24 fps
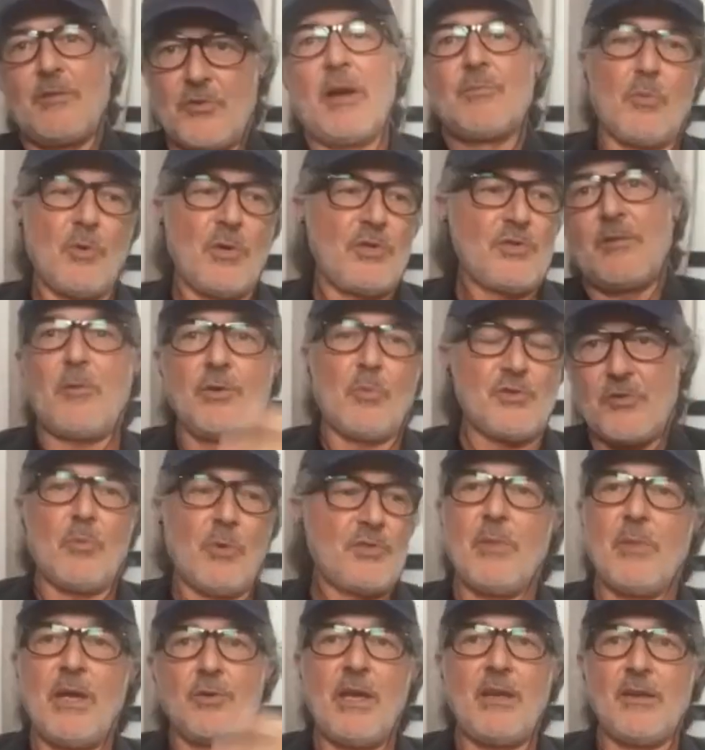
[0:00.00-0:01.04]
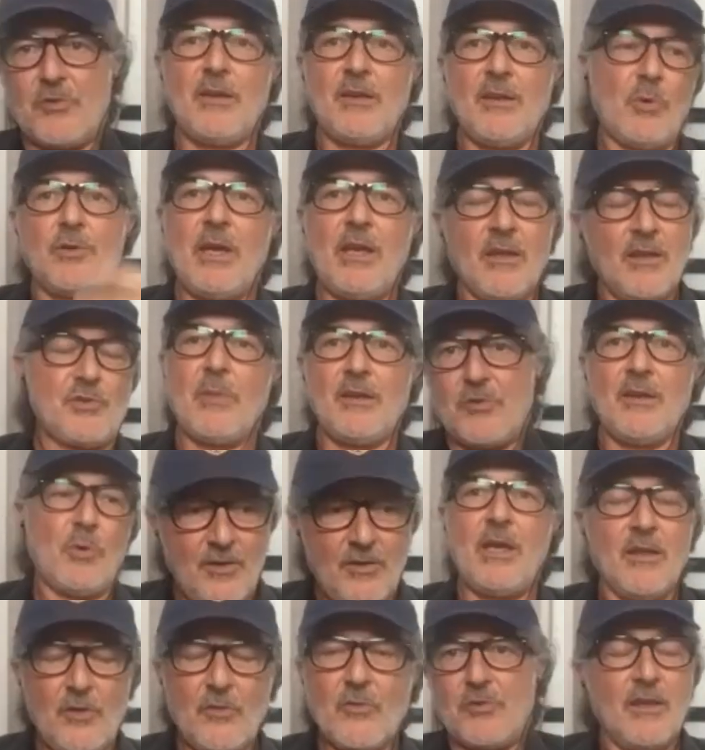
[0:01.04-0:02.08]
your points are germane and, you
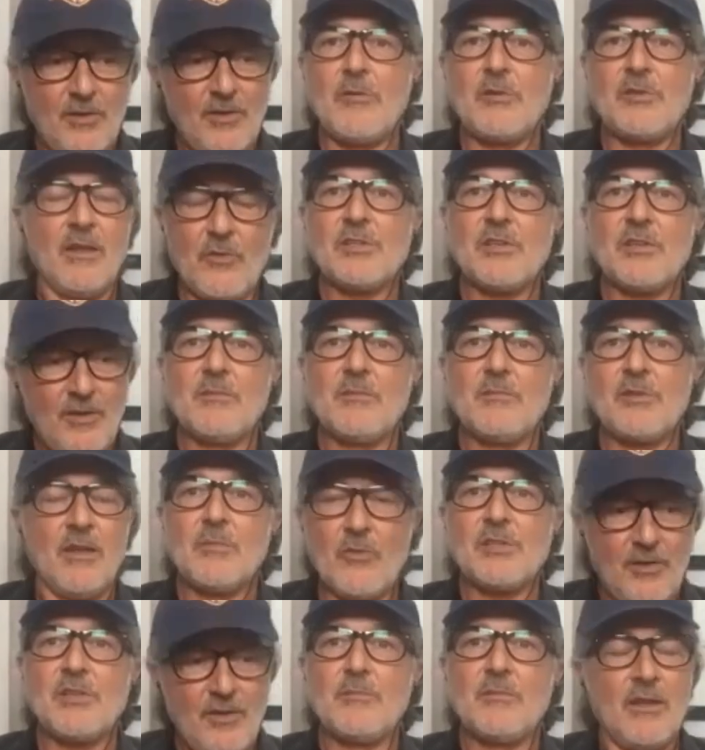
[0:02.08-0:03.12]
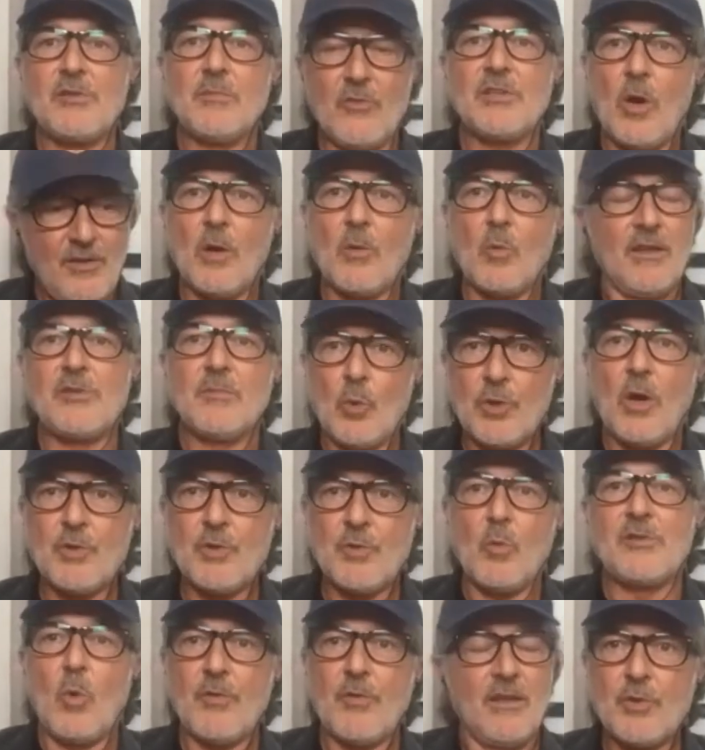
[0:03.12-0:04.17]
know, you've obviously, you know, wa-
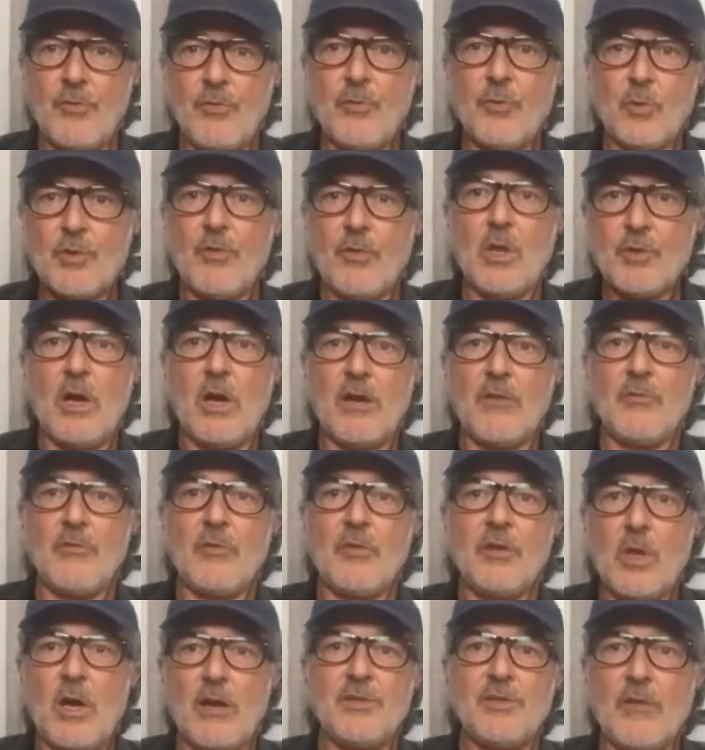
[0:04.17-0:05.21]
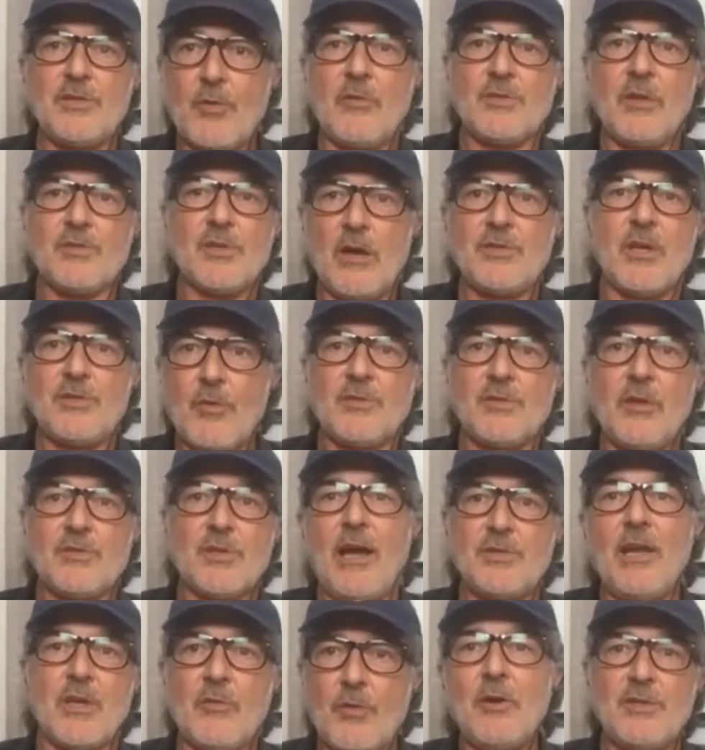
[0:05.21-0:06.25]
worked through a lot of the issues.
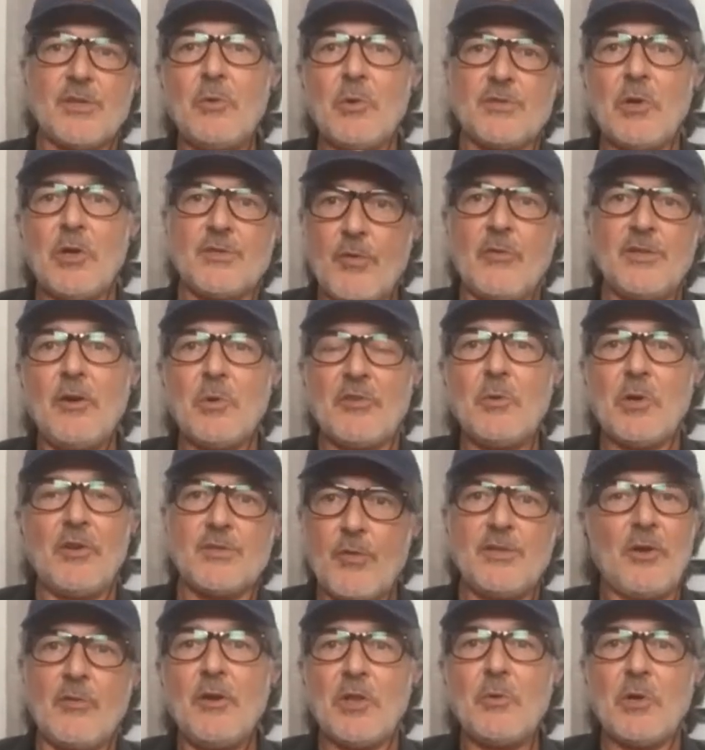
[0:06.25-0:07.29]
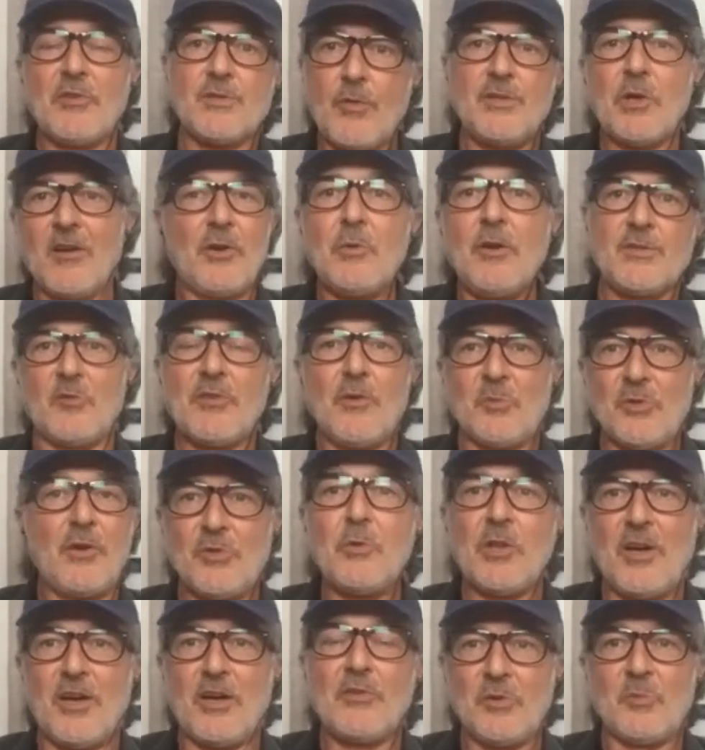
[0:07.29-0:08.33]
I know you well enough to know you're not
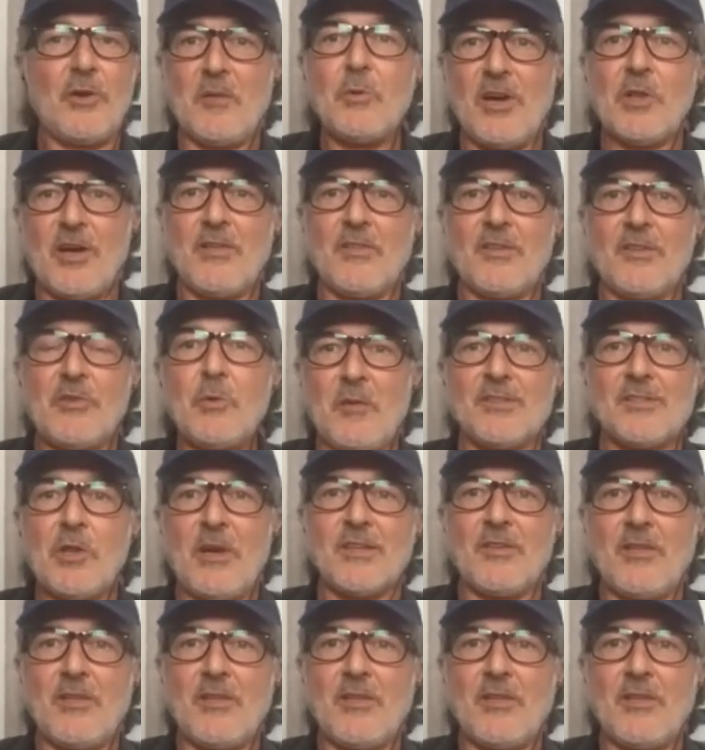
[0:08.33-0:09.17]
comfortable talking about this.